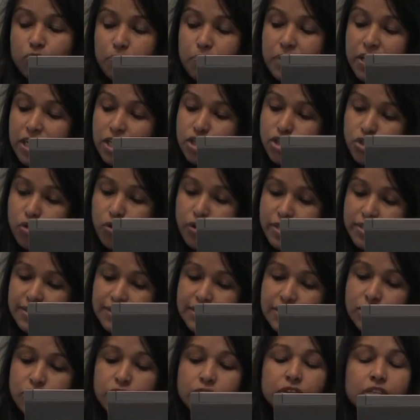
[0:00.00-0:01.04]
make
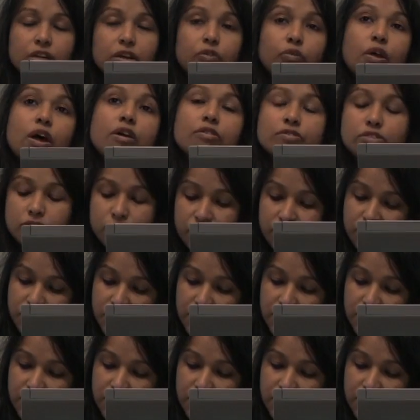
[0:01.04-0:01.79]
choices on the grounds of